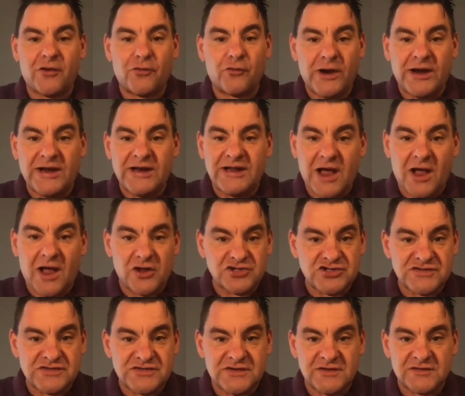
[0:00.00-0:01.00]

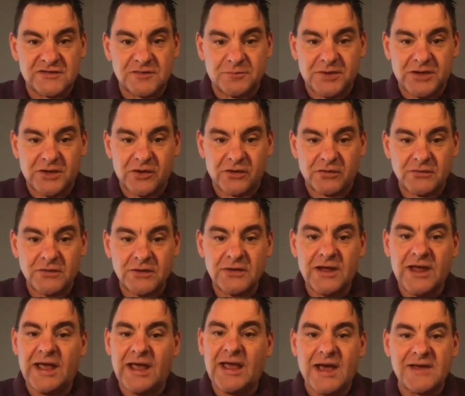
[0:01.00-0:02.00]
radiologists disappear.
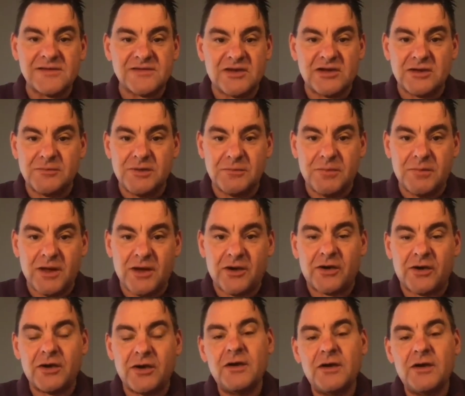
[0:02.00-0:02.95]
AI is going to be better.